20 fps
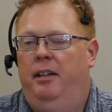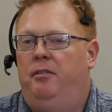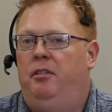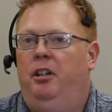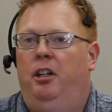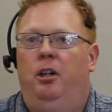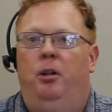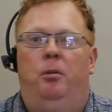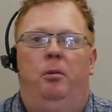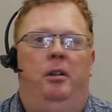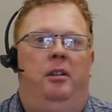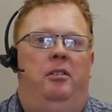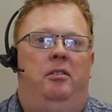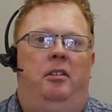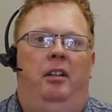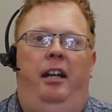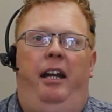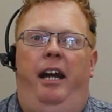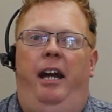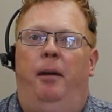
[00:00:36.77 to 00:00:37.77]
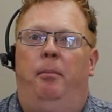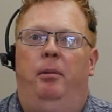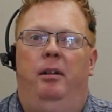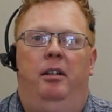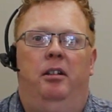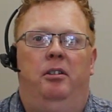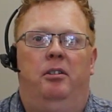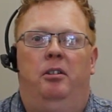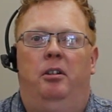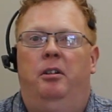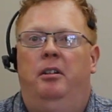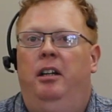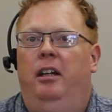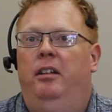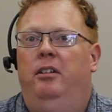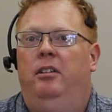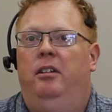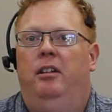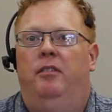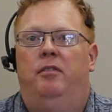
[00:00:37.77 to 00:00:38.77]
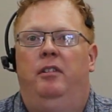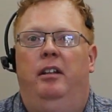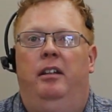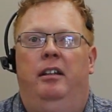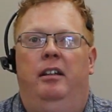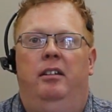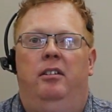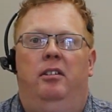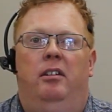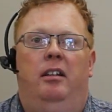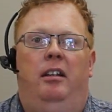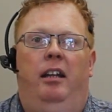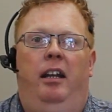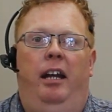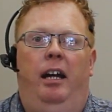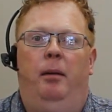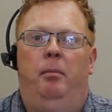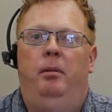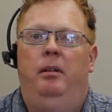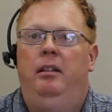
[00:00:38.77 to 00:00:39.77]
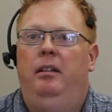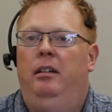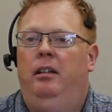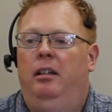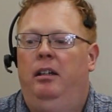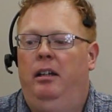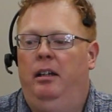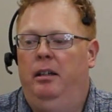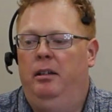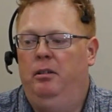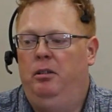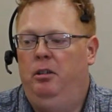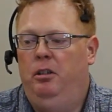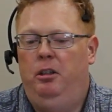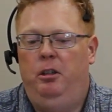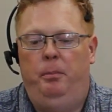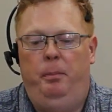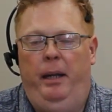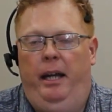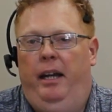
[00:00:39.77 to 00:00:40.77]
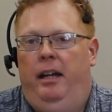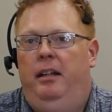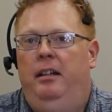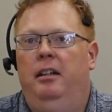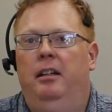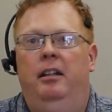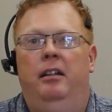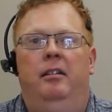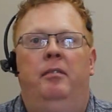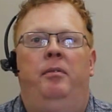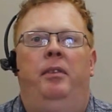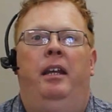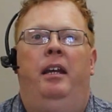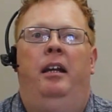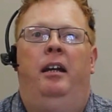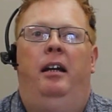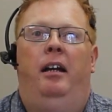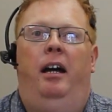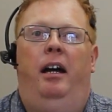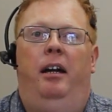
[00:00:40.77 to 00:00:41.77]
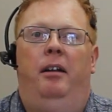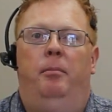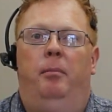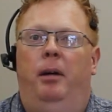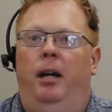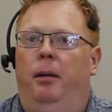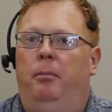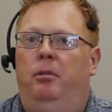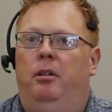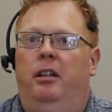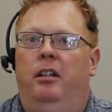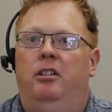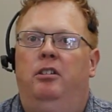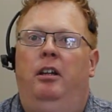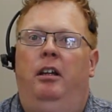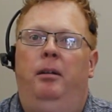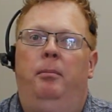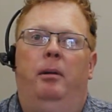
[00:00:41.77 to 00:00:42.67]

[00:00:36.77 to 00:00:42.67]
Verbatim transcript: never know what's going to happen. There's all kinds of different things that can happen, uh, good or bad, and I, am really excited